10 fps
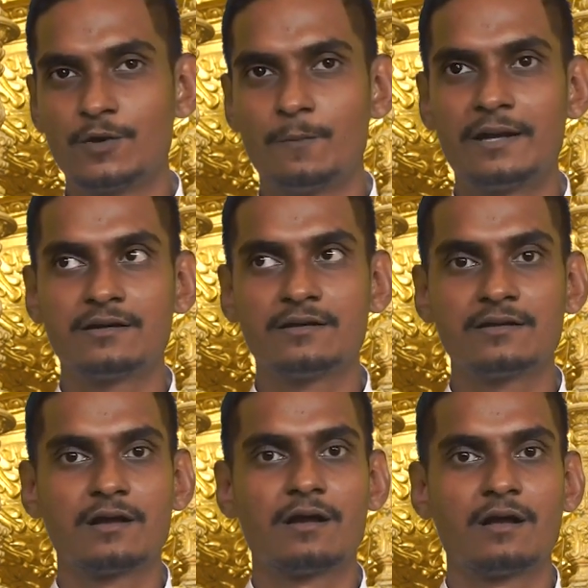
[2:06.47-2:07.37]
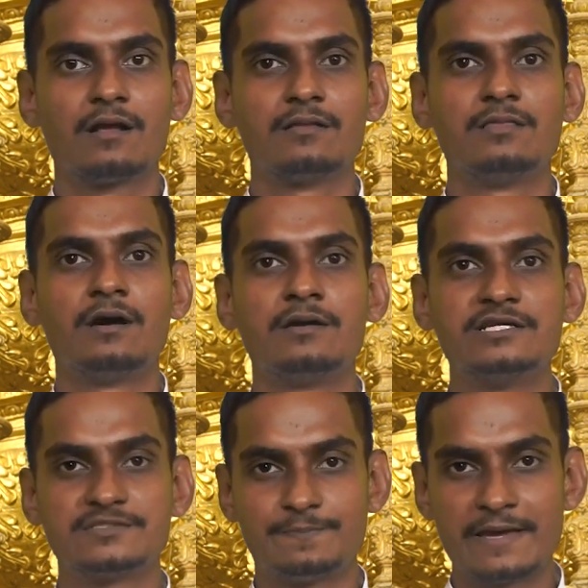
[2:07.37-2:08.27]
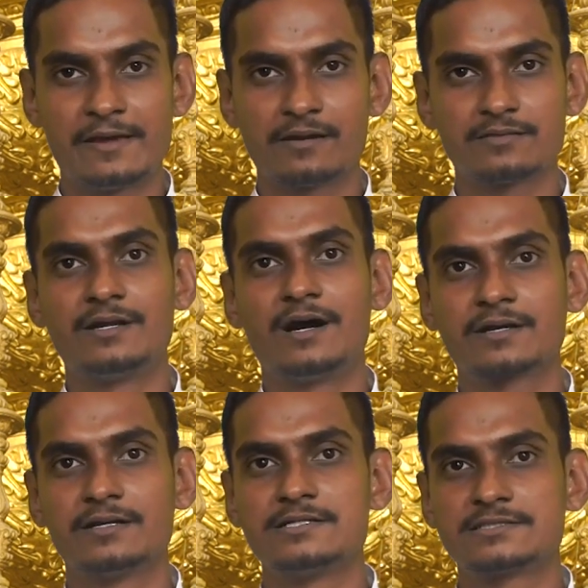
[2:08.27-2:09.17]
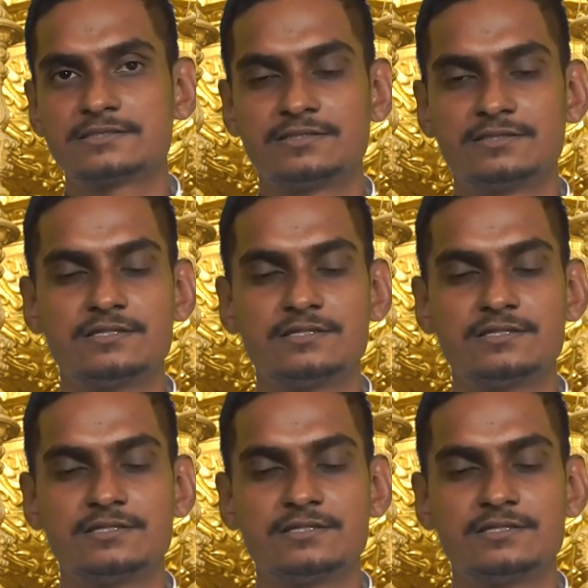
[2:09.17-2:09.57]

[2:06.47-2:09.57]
no matter the despair, the darkness,